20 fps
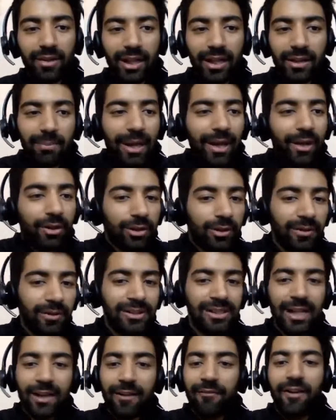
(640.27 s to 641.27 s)
Microsoft
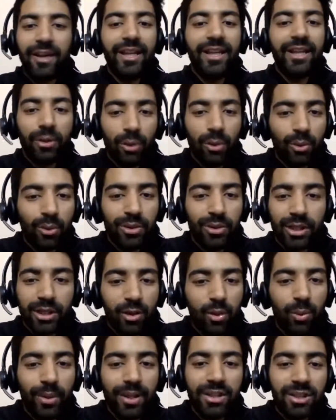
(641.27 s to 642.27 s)
is like very close
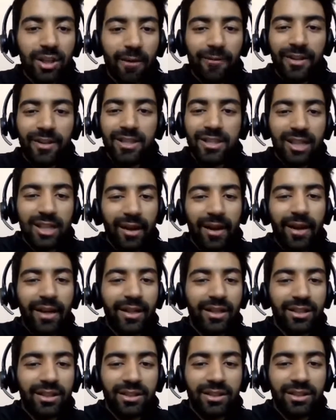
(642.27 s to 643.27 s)
in doing stuff
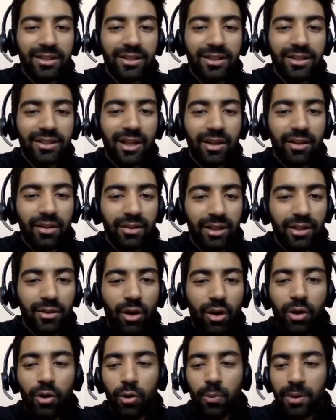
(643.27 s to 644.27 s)
inside. They're
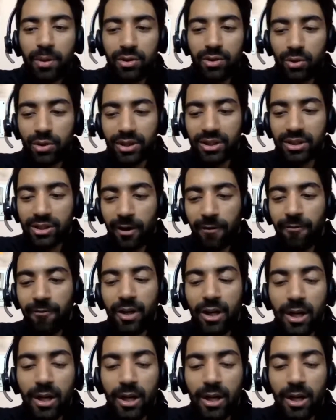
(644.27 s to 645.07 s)
not open source and stuff.